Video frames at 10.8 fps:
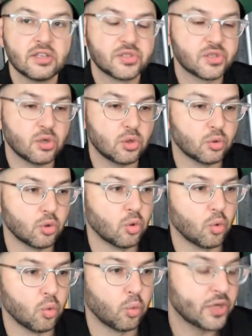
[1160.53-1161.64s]
So
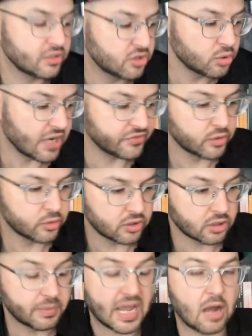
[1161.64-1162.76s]
we do have
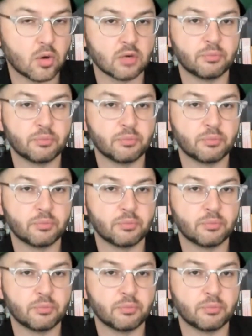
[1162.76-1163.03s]
nuclear power,